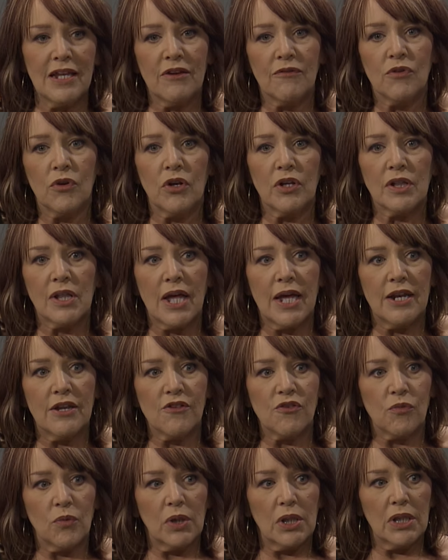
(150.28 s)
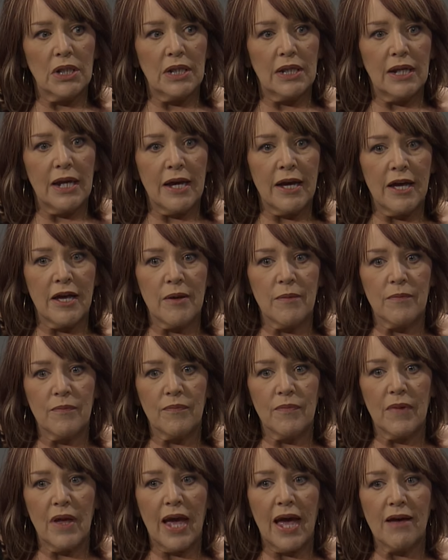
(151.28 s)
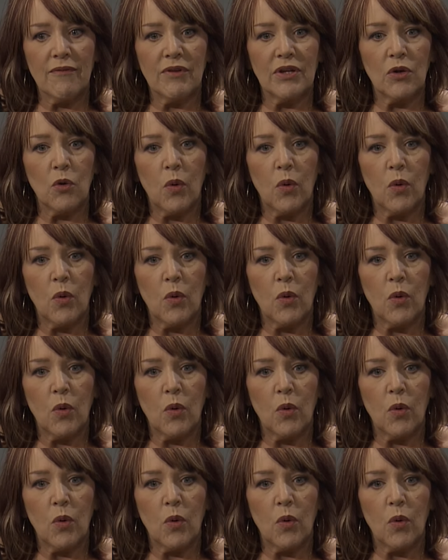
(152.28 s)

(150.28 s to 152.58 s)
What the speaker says: of Northglenn is really having